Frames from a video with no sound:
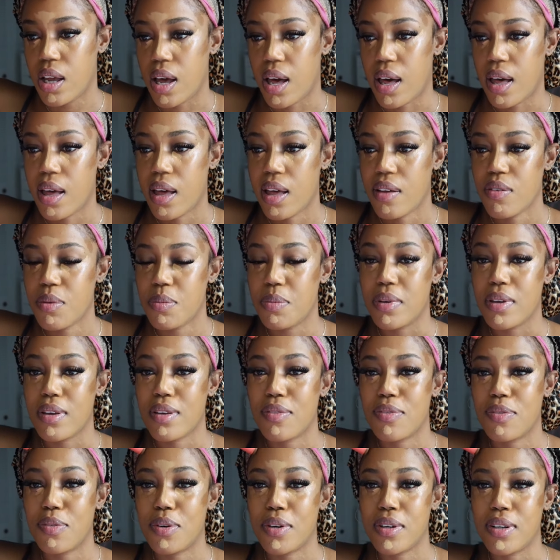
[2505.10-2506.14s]
I have a big
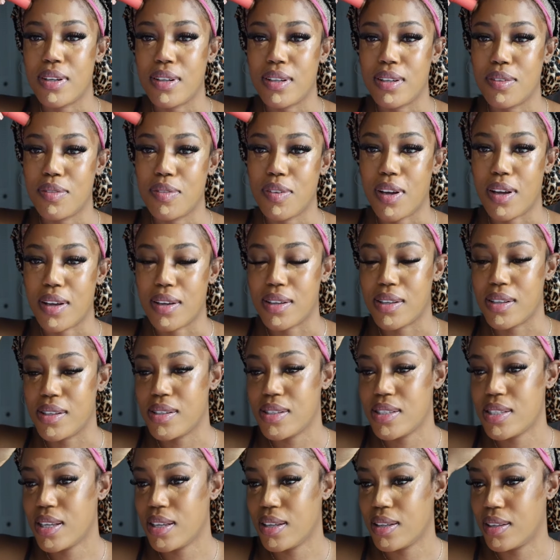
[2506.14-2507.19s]
forehead, if y'all
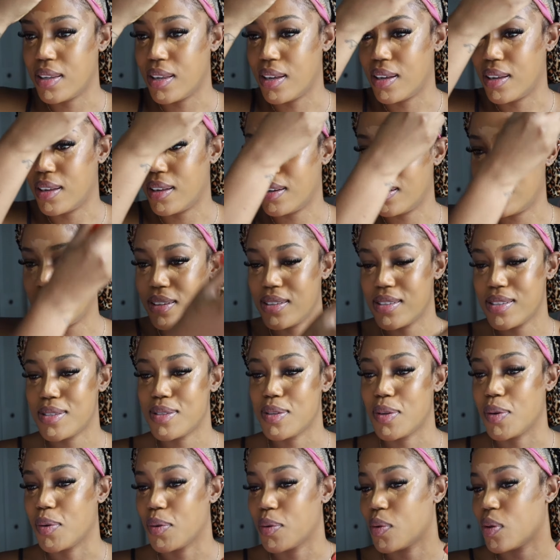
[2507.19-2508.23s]
couldn't tell that.
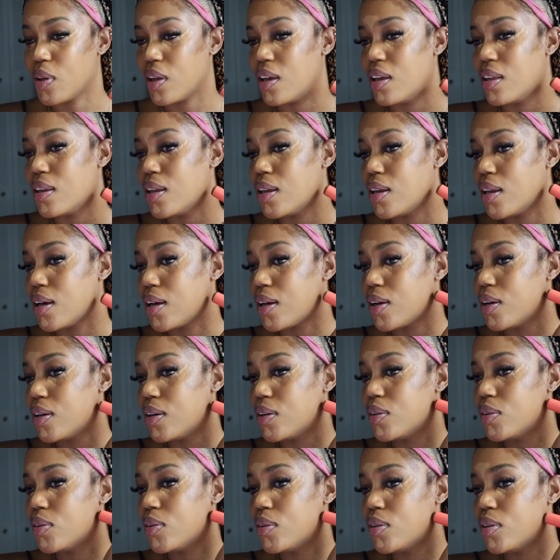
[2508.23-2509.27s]
So, and then I
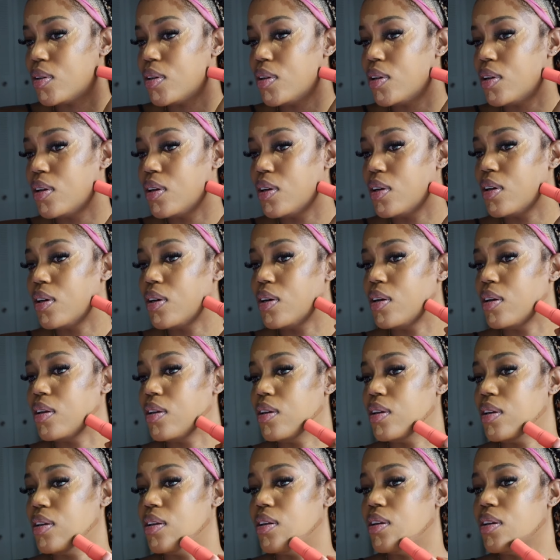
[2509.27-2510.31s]
go
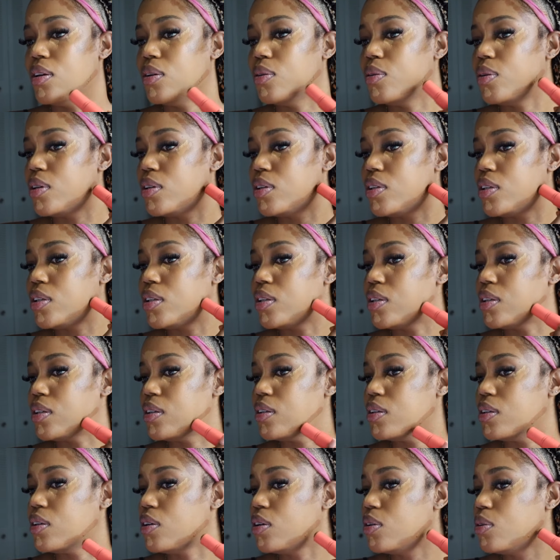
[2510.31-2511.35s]
on the lower
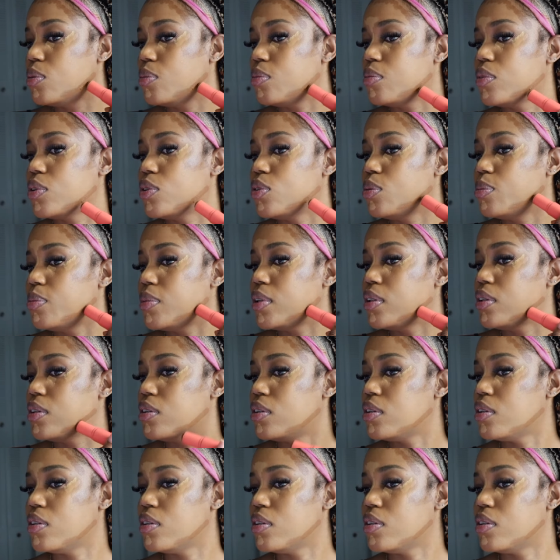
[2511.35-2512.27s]
chin. Oh, too much.